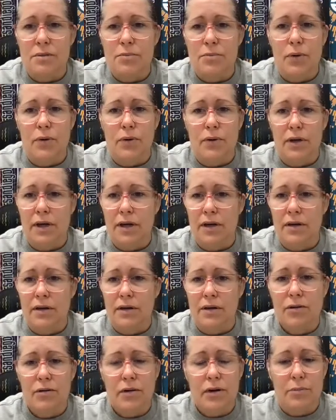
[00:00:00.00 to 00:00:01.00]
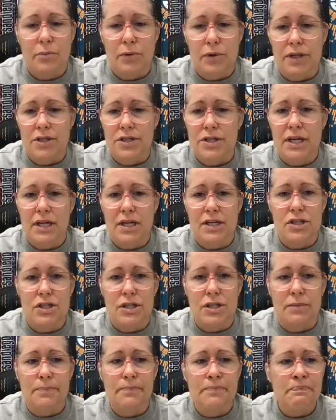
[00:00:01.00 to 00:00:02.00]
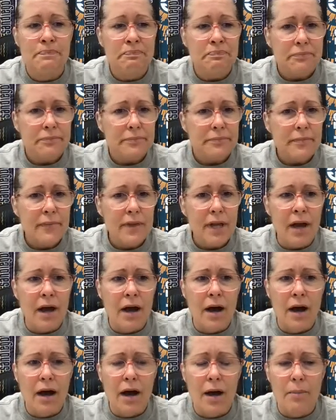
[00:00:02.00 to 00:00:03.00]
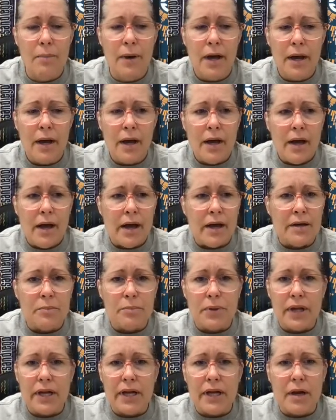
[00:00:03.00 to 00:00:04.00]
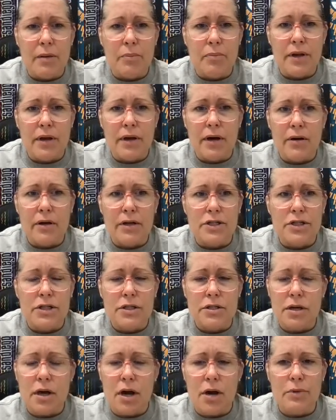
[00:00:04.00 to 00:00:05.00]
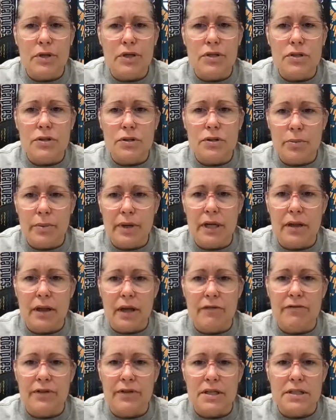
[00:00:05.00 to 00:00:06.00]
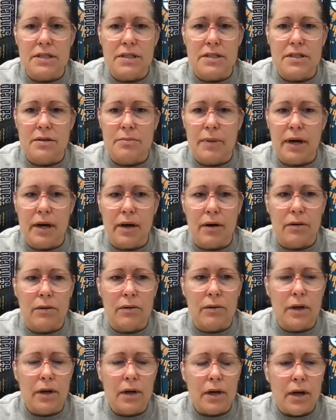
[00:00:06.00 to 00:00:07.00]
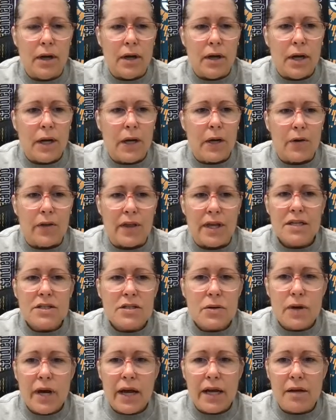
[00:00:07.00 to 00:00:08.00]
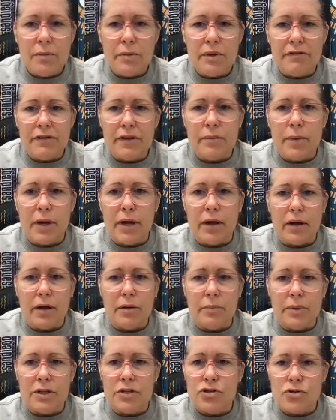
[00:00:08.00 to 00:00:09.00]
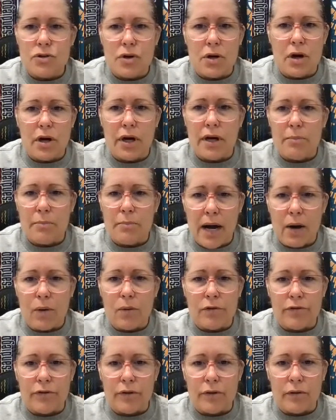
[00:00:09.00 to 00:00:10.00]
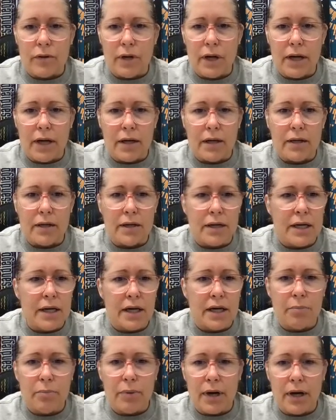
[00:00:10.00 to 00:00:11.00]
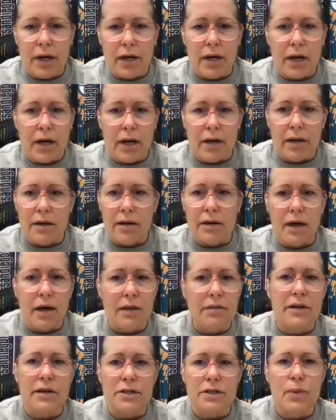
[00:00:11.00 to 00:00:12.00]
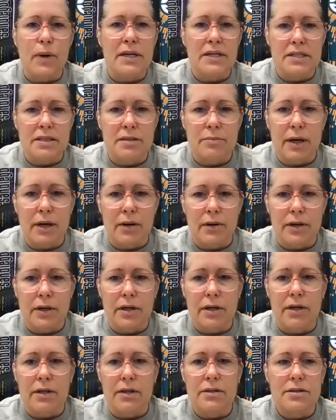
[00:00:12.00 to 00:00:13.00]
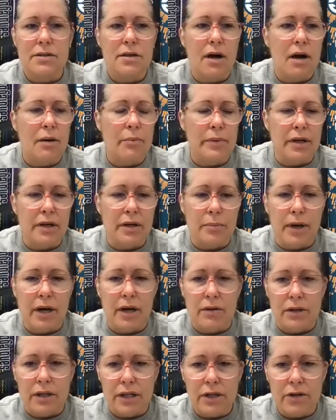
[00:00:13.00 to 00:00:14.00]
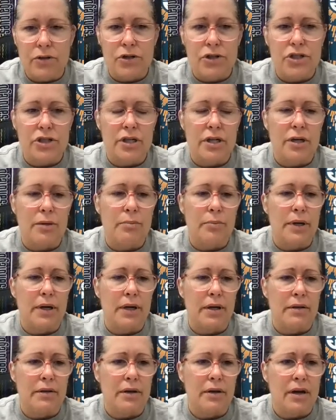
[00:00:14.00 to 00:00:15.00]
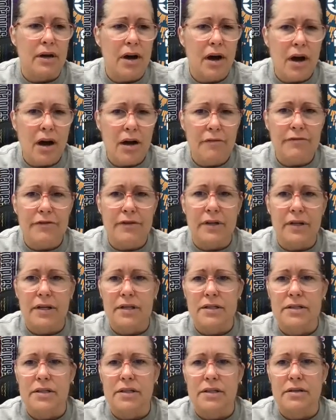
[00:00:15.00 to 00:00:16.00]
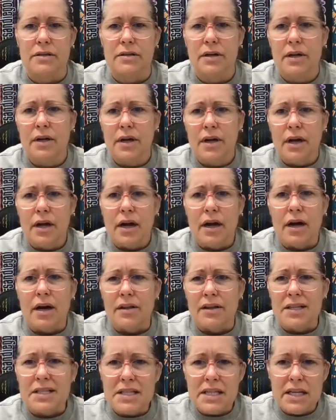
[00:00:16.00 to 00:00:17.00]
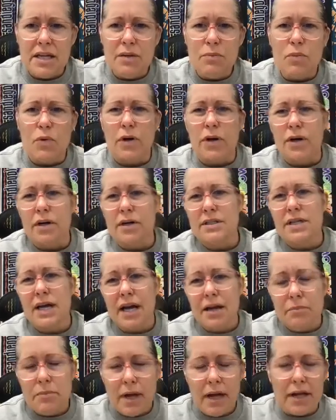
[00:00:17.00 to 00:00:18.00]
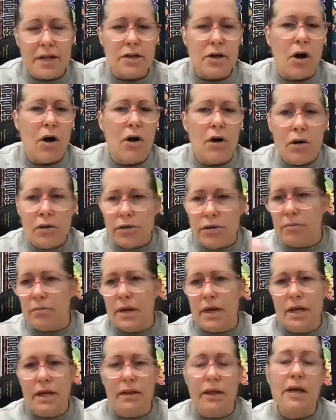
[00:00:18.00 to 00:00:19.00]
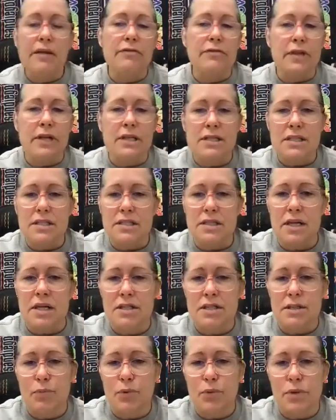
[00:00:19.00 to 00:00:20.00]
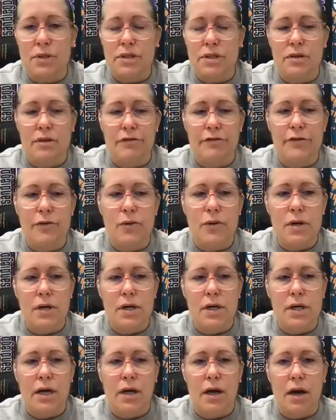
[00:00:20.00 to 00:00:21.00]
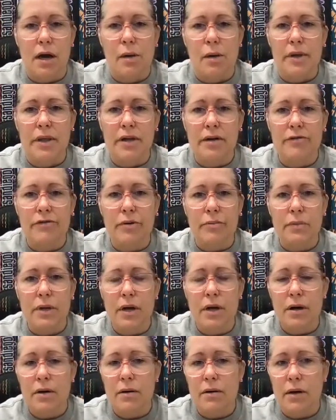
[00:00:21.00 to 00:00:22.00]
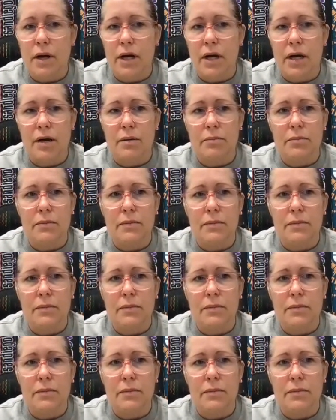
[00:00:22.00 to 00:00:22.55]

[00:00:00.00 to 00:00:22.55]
of Portland, get an incredible education. And playing up there, it just taught me so many life lessons about, that it's okay to be female and be strong and powerful and kick butt and not think twice about it. It taught me about leadership and the confidence and the teamwork, time management, all the many life lessons that sports can afford. And then from there, I got